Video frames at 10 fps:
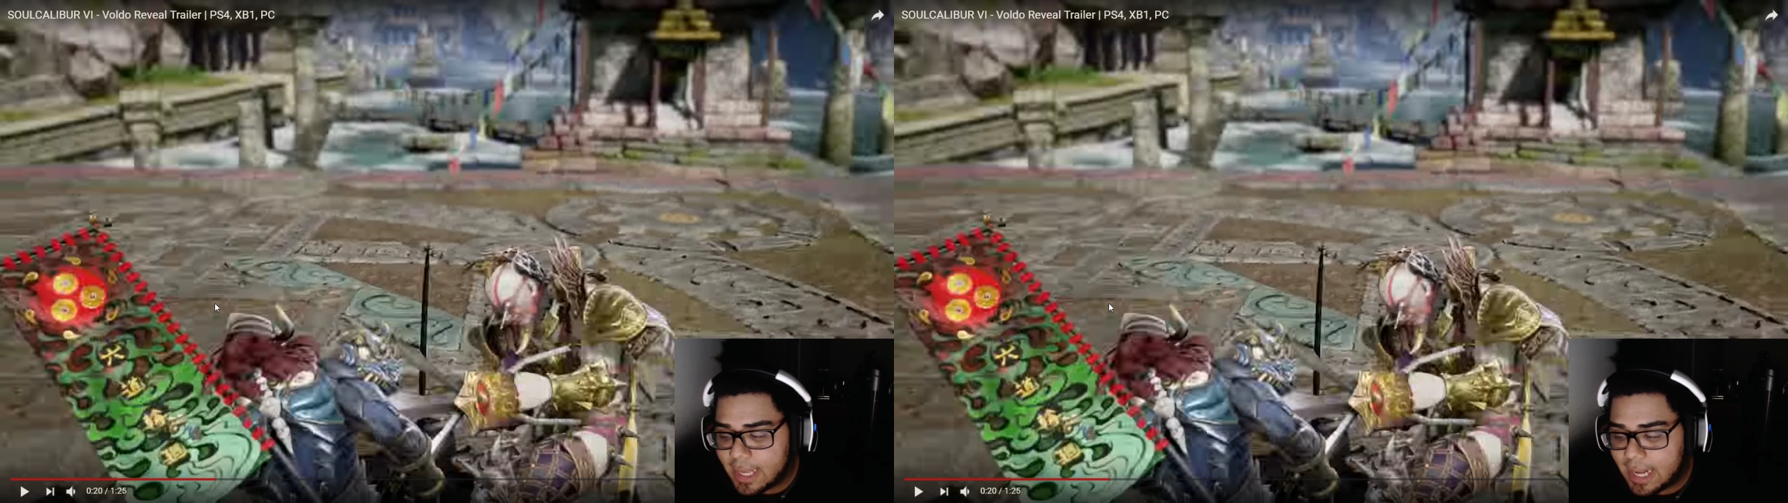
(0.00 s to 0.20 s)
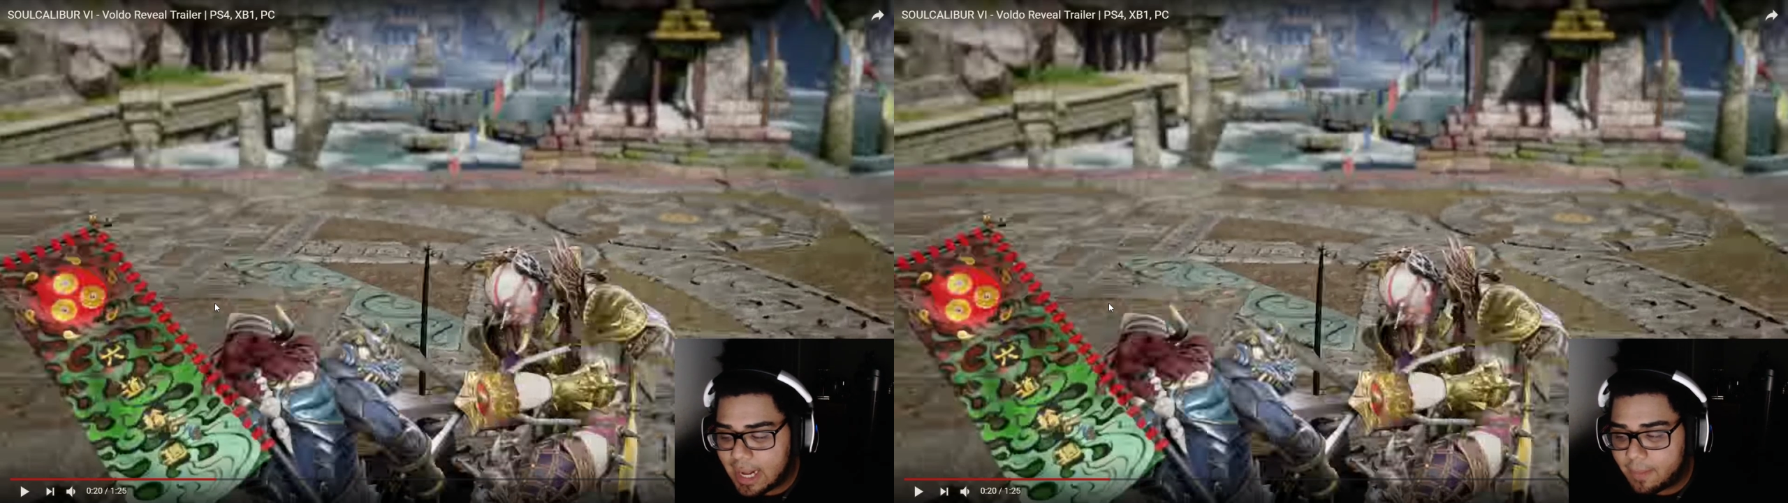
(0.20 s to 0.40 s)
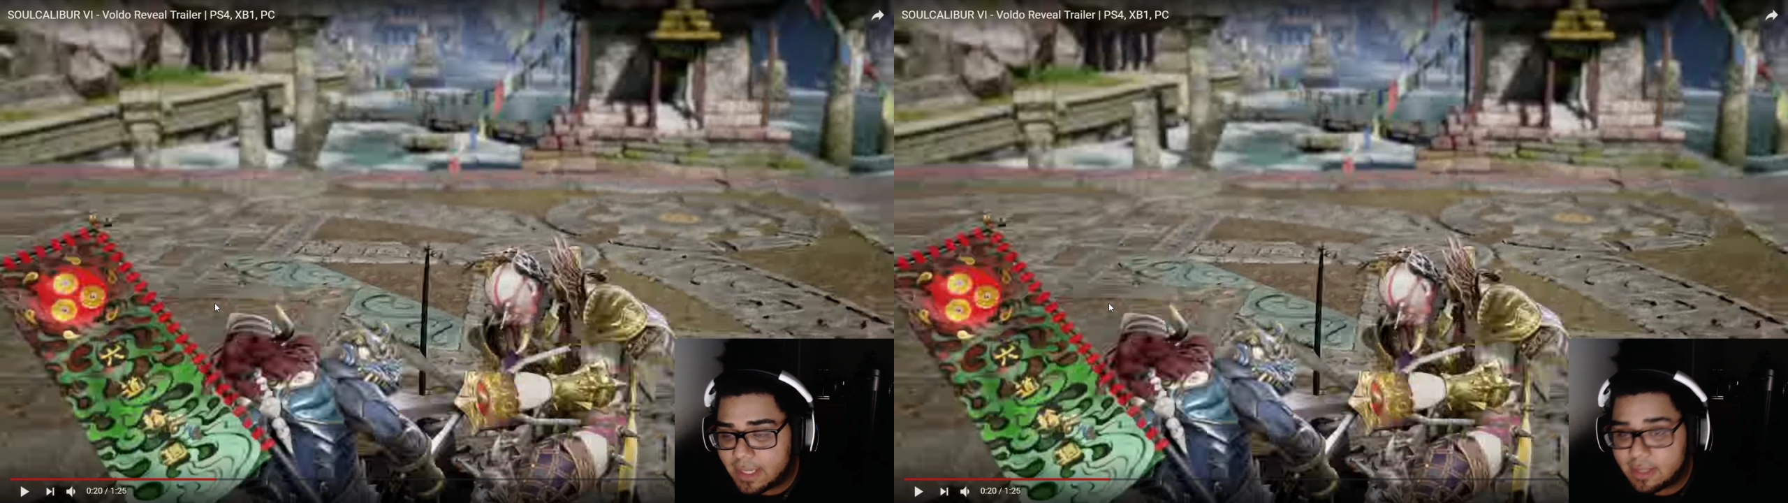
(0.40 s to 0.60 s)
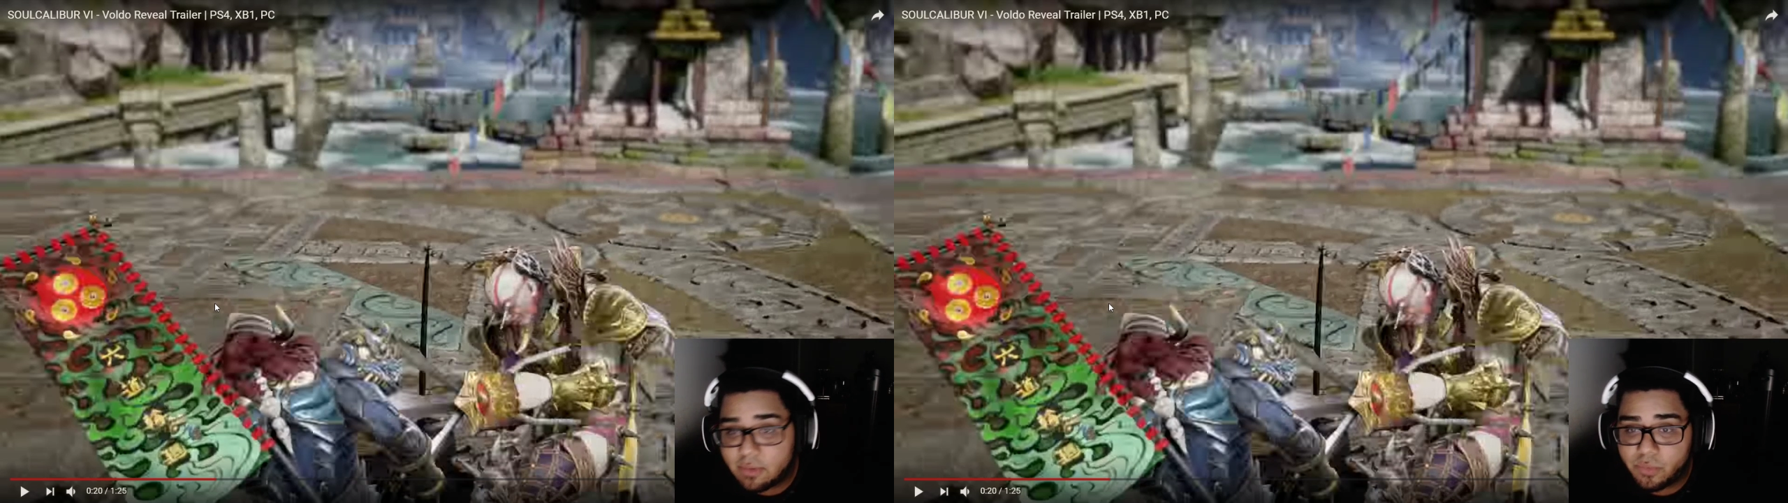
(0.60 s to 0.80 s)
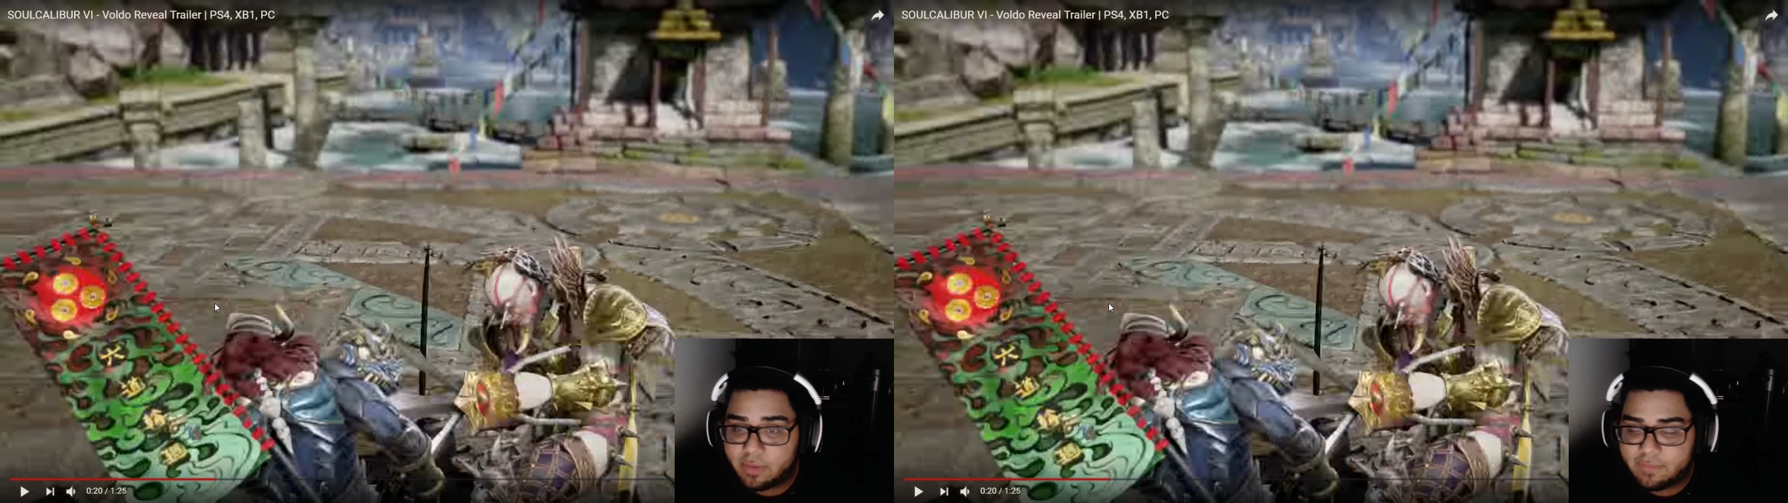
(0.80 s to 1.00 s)

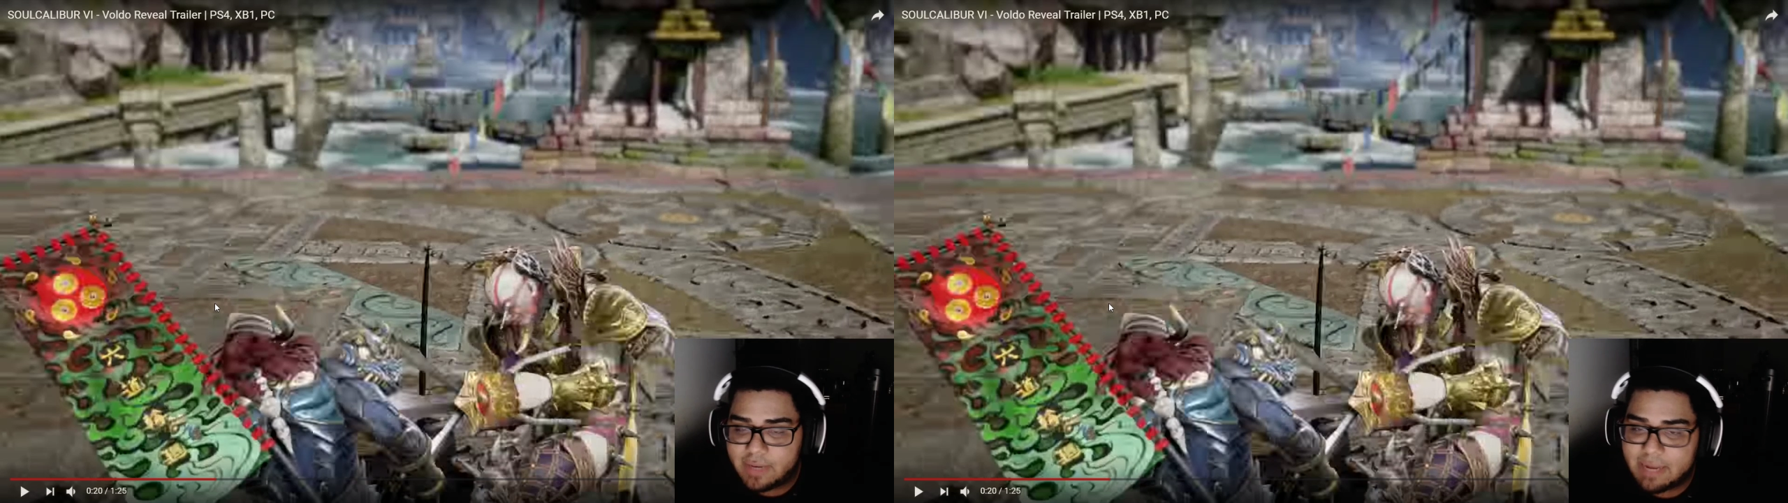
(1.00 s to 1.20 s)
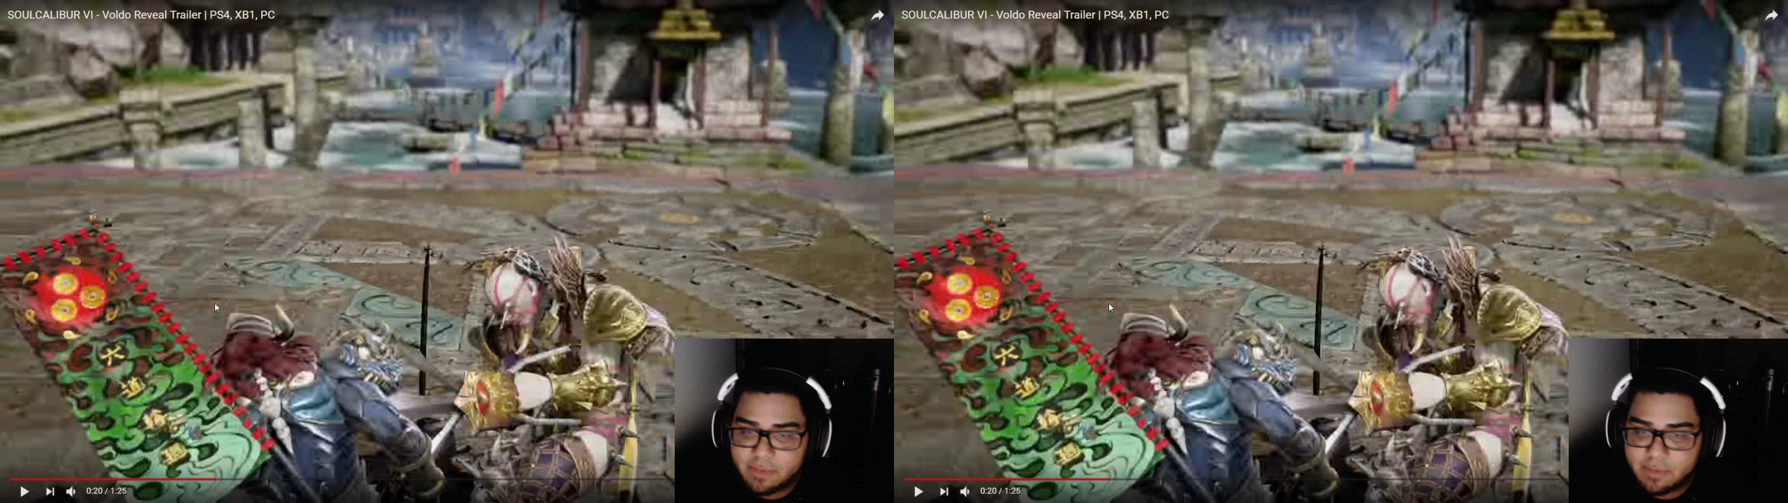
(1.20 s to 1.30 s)
and really 5,